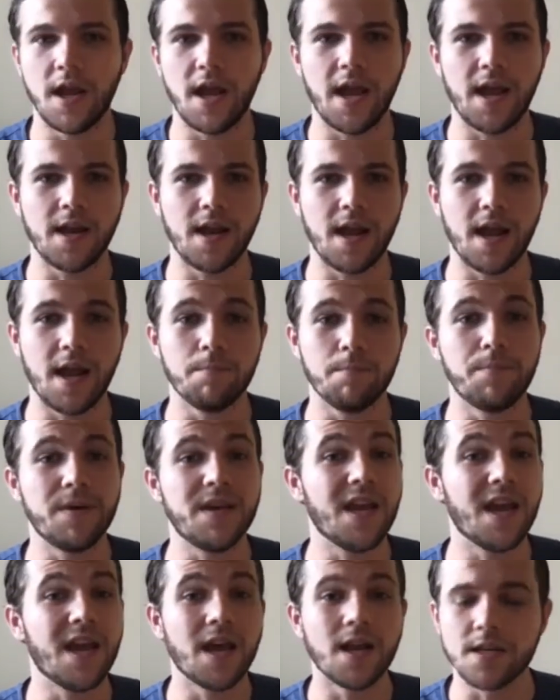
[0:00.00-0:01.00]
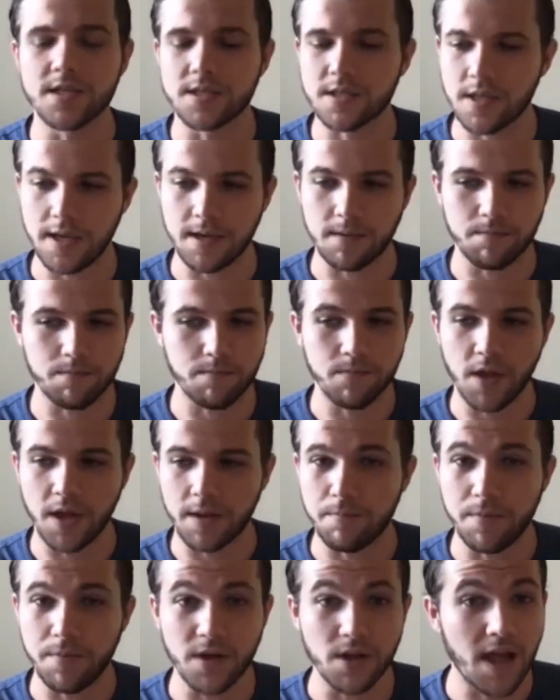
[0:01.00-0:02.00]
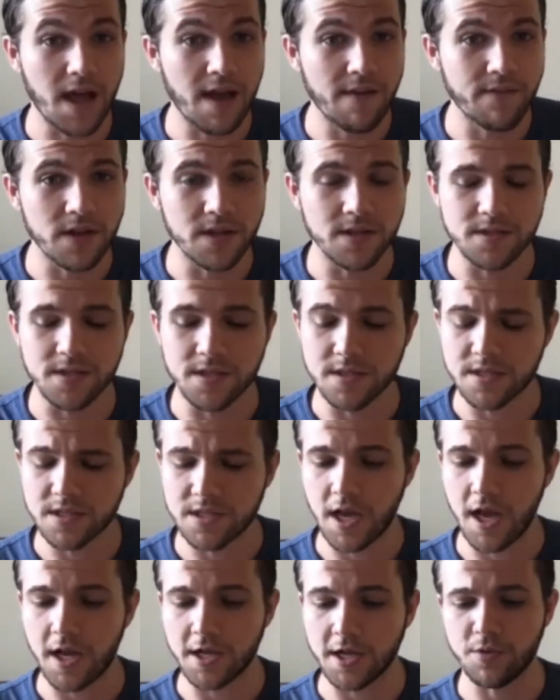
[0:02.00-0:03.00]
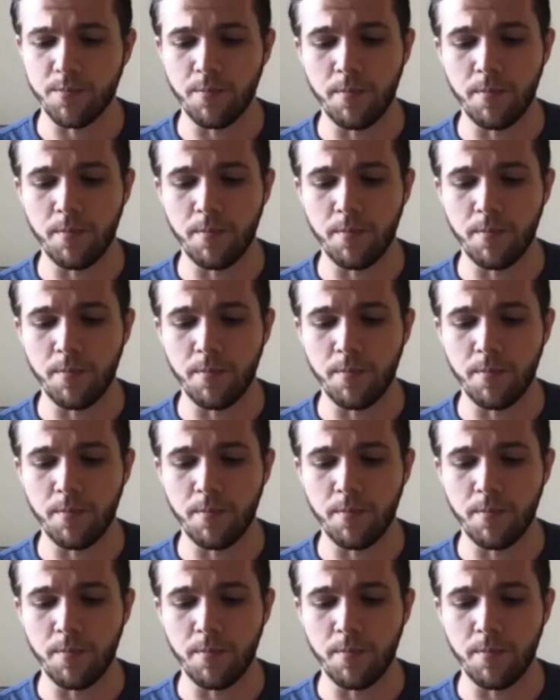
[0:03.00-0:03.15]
and and pianists like like Bill Evans and such.